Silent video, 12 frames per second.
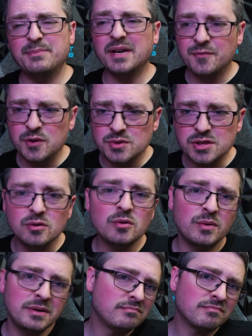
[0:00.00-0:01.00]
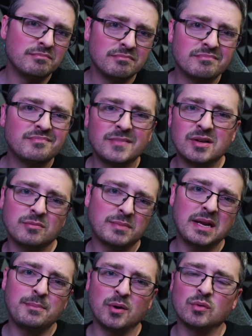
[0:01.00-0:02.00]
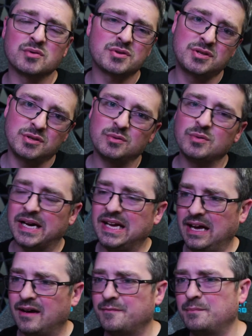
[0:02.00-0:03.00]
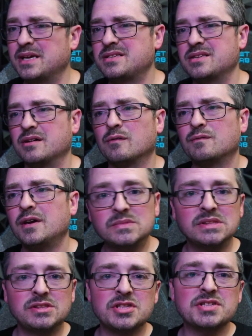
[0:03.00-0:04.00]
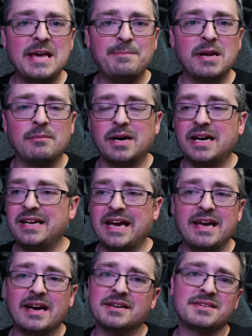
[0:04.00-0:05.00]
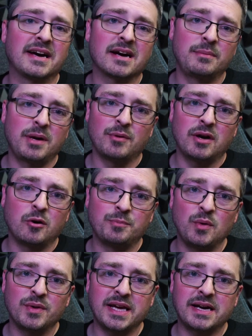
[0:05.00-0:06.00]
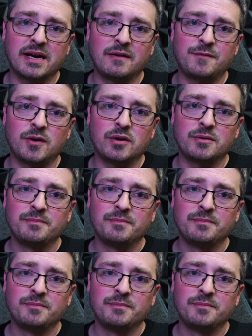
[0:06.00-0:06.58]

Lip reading: But if you do, and you know, many builders do, I have myself, just keep that in mind. AI is not going to be able to help you with that kind of photo.